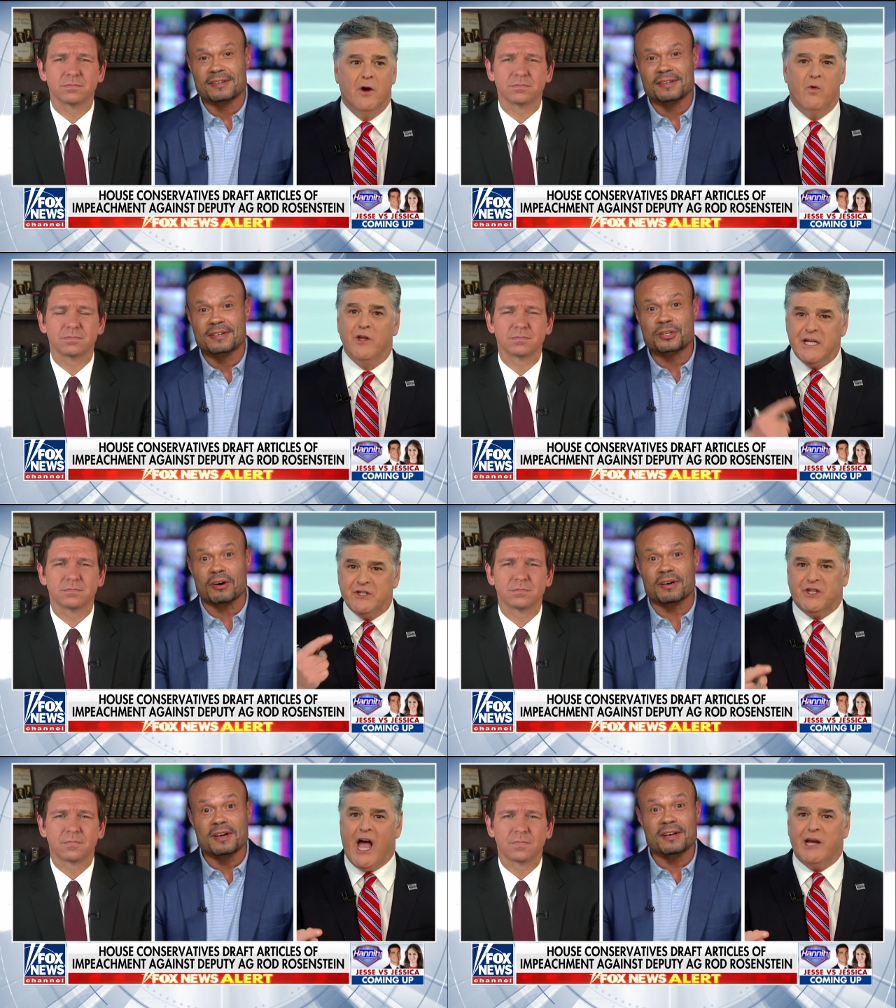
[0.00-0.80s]
Speaker 1: Well, he so,
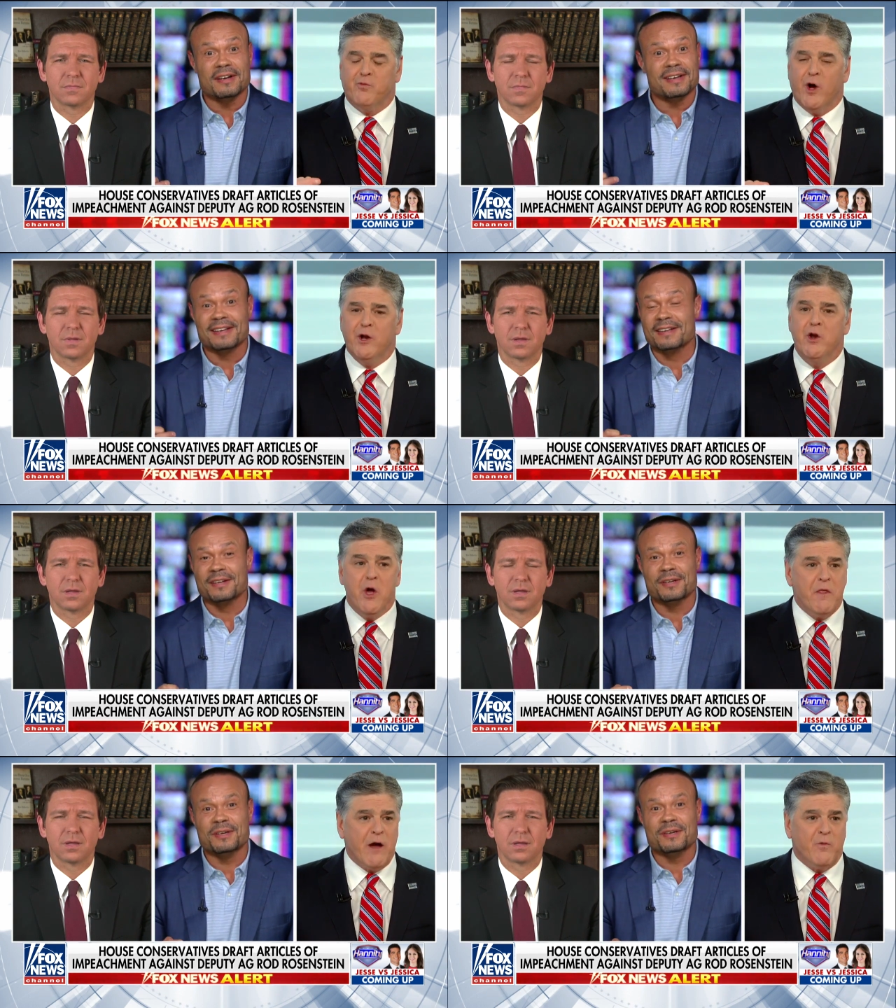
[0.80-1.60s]
signed one
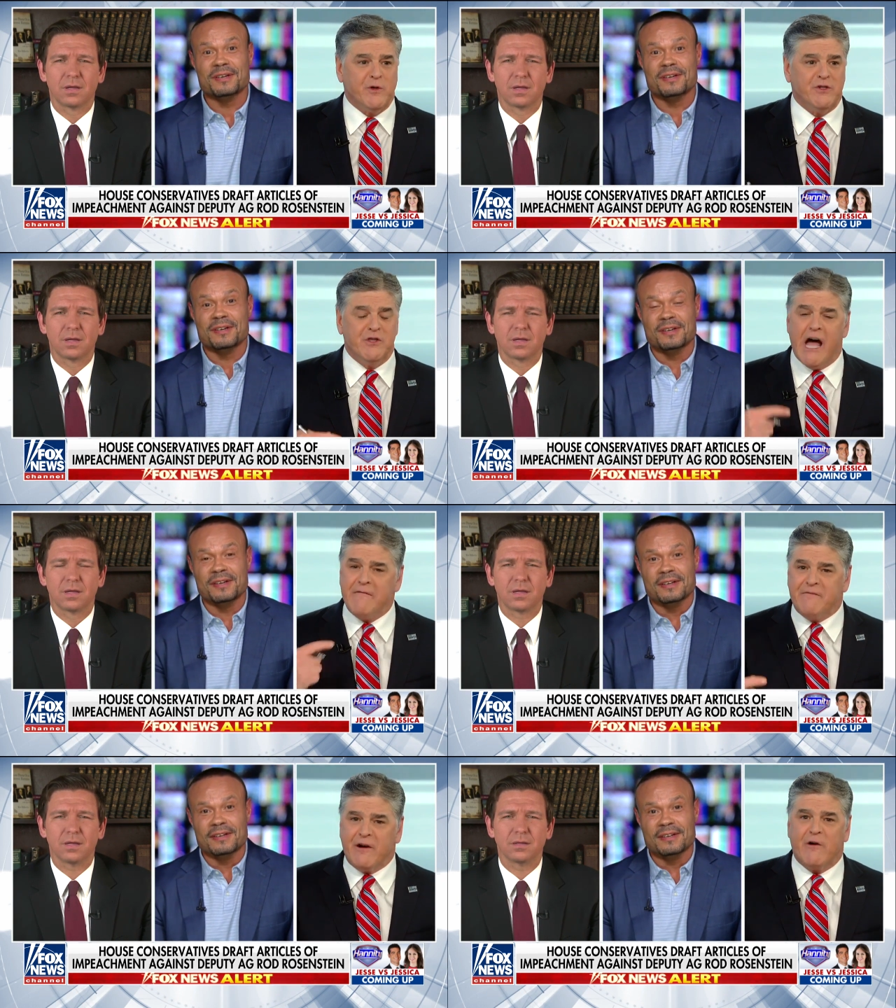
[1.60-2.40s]
that was
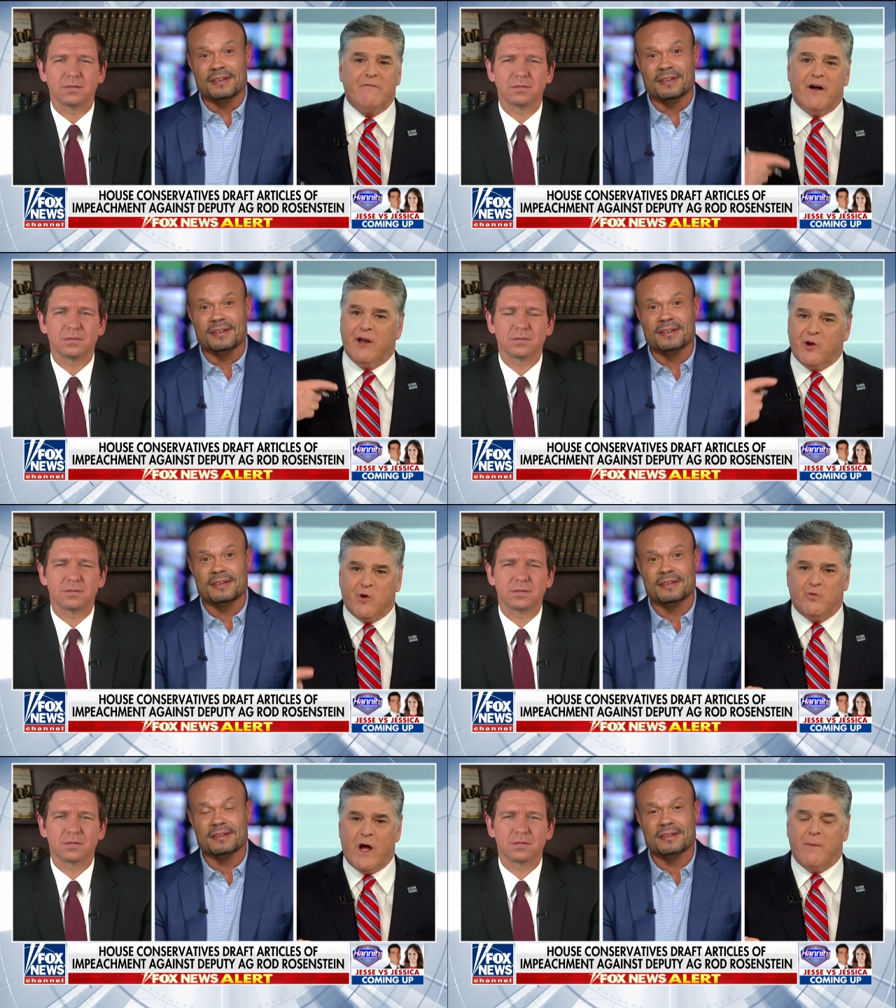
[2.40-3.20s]
not verified or
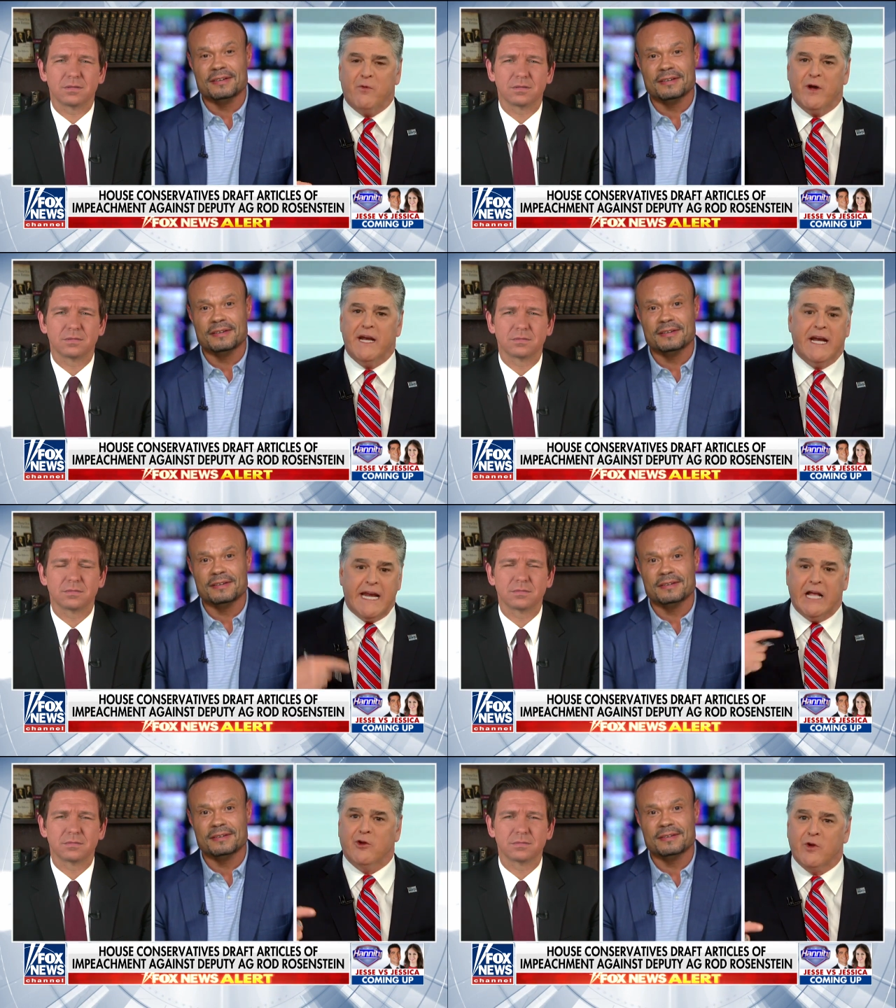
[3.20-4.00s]
corroborated,
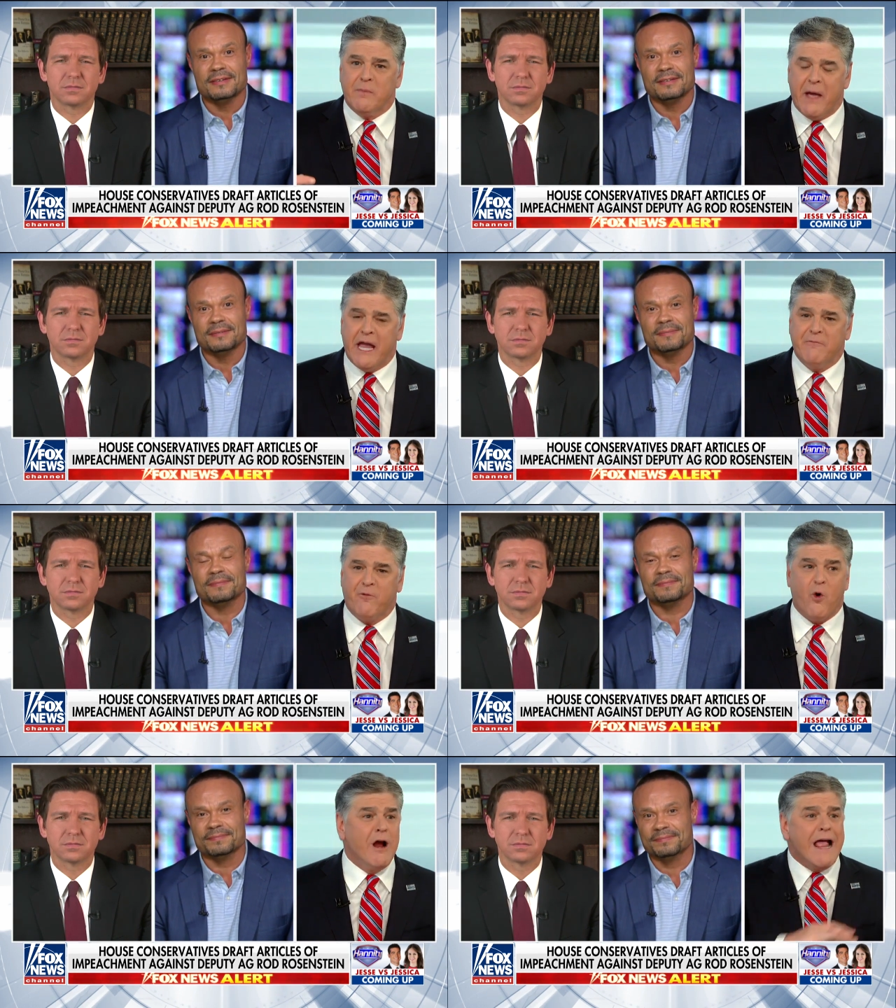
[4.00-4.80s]
and Hillary paid
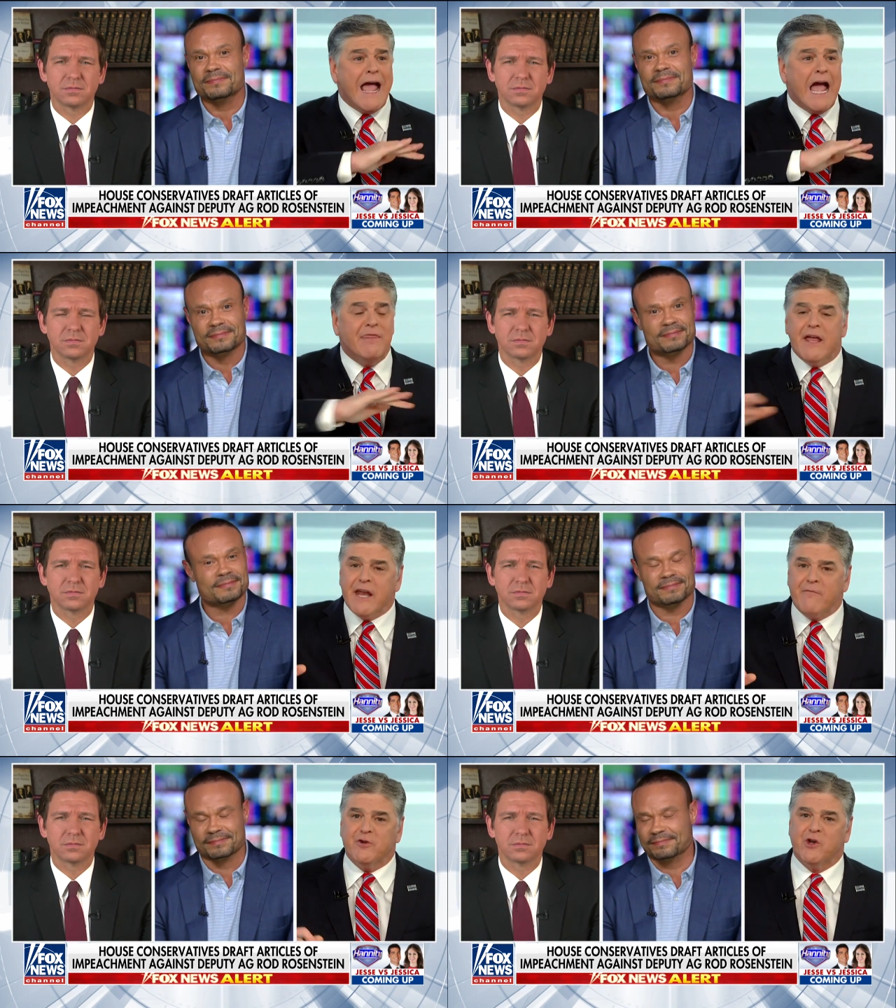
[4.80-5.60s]
for, and they
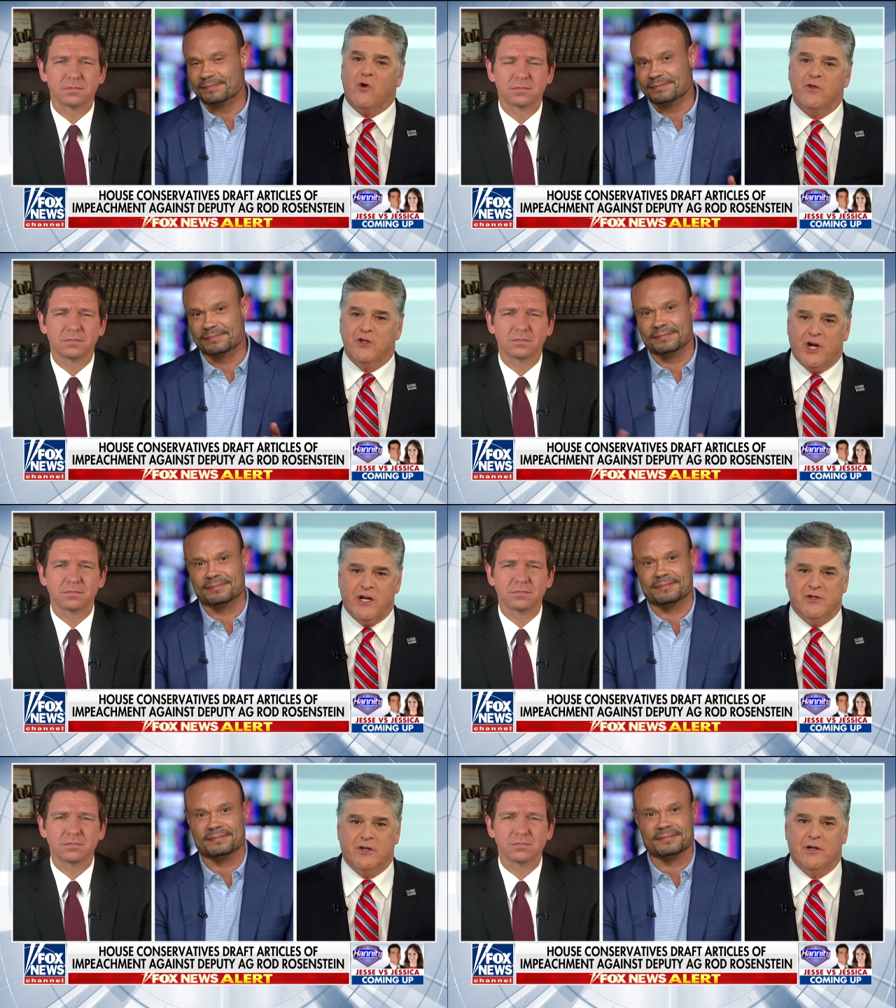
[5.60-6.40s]
never told the
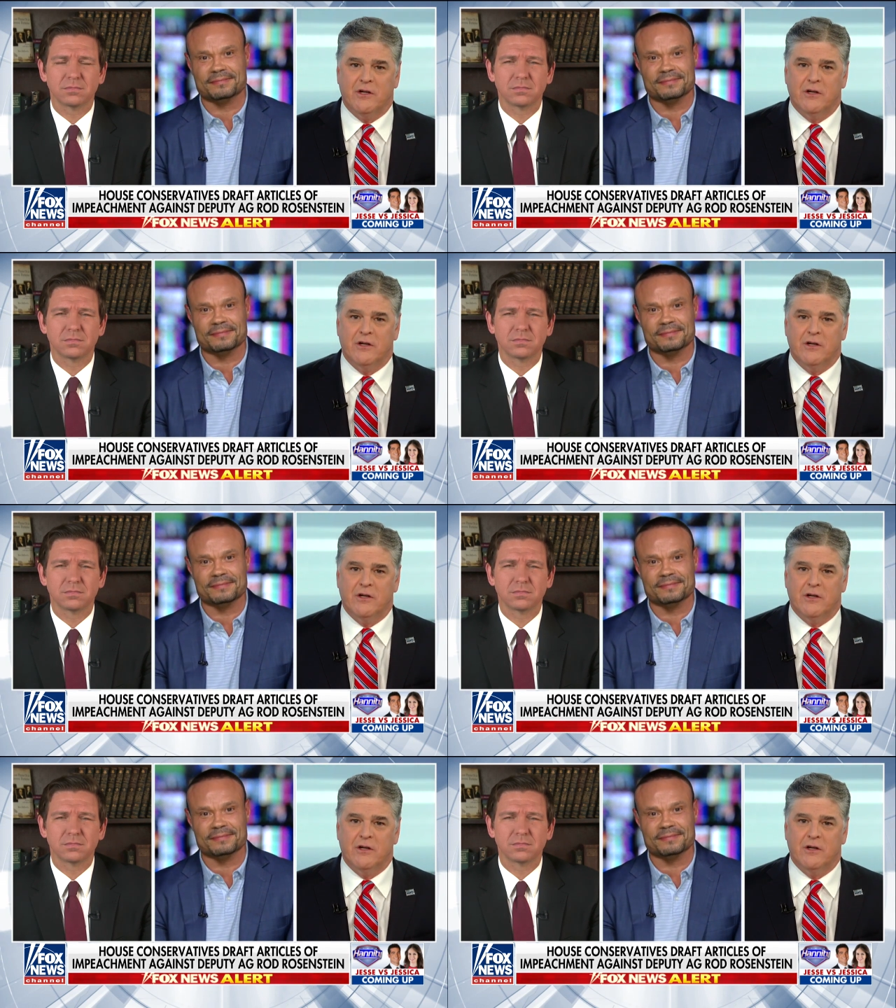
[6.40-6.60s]
judge.